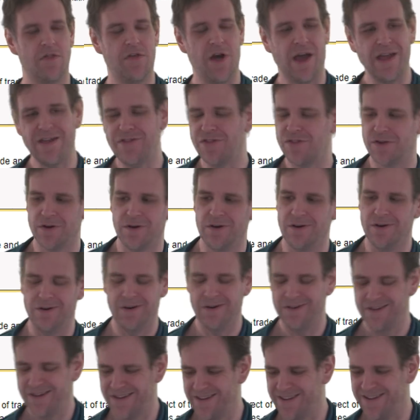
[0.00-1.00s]
They
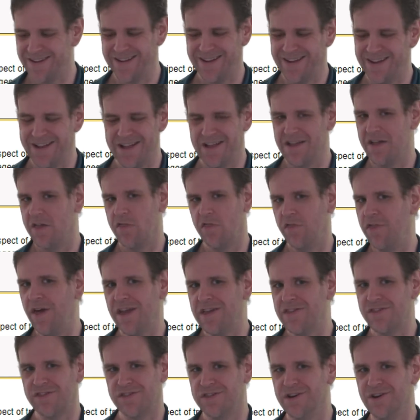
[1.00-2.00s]
thought,
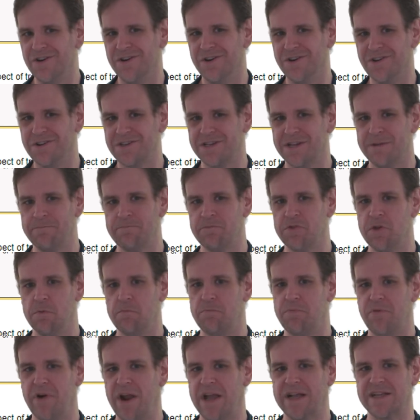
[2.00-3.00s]
they thought
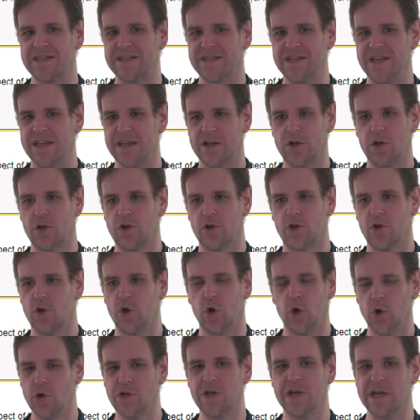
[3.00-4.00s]
that Brexit
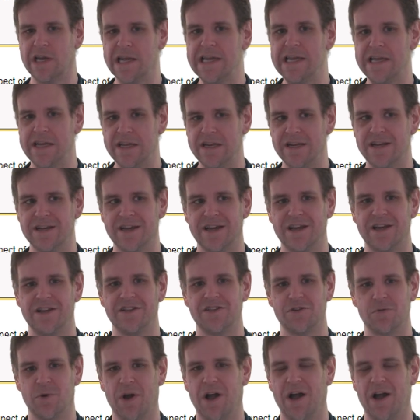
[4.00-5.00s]
could lead
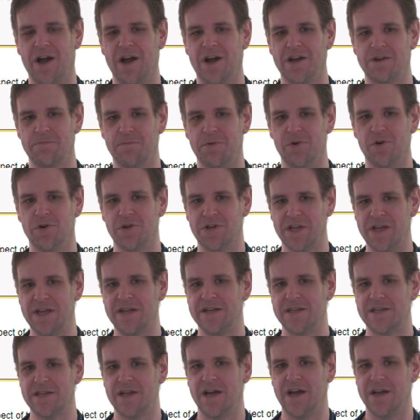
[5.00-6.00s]
to a hard border
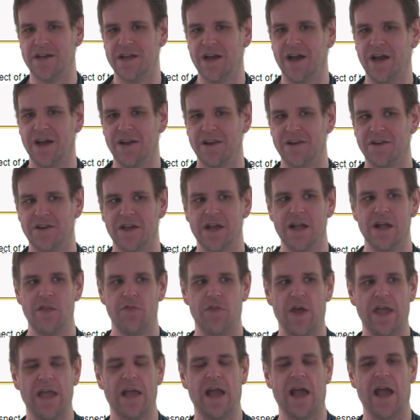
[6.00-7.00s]
inside Ireland.
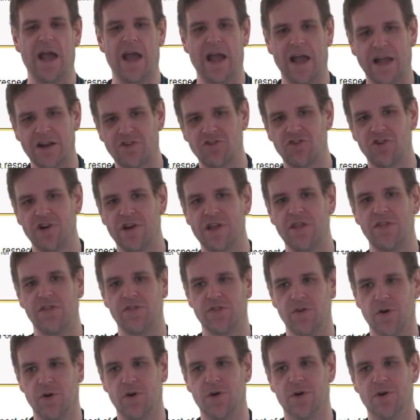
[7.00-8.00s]
They actually
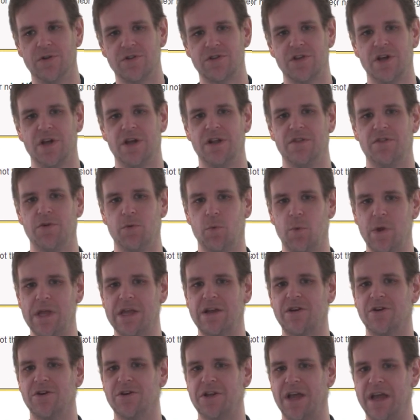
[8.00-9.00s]
thought that
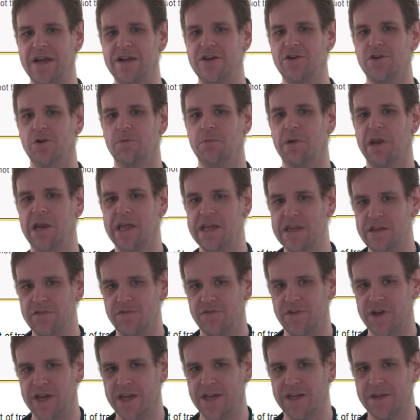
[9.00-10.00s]
we could end up
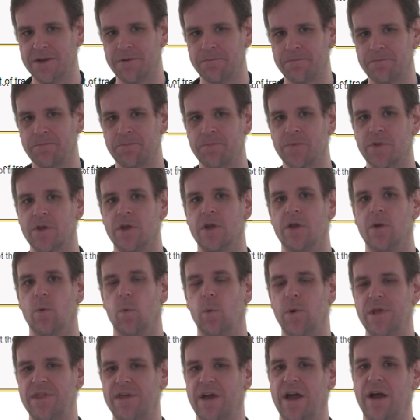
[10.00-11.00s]
leaving
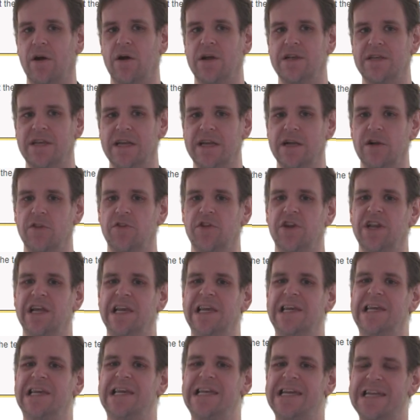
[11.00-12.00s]
without a deal that
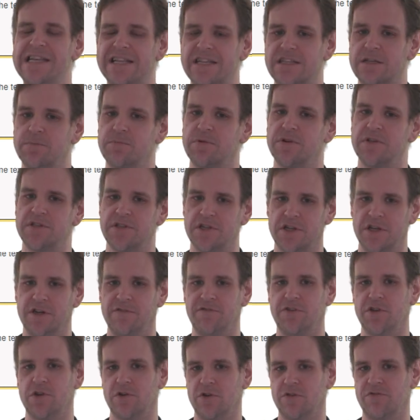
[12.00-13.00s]
at least
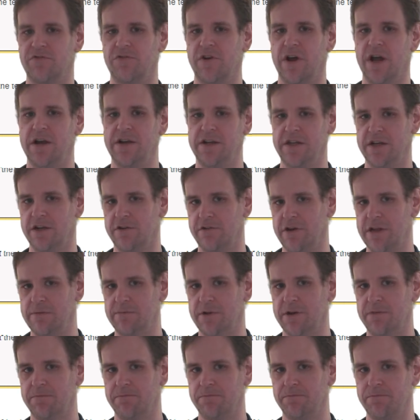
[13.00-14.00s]
preserved the Good Friday
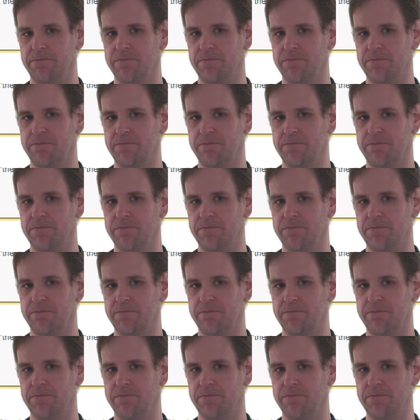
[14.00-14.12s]
Agreement.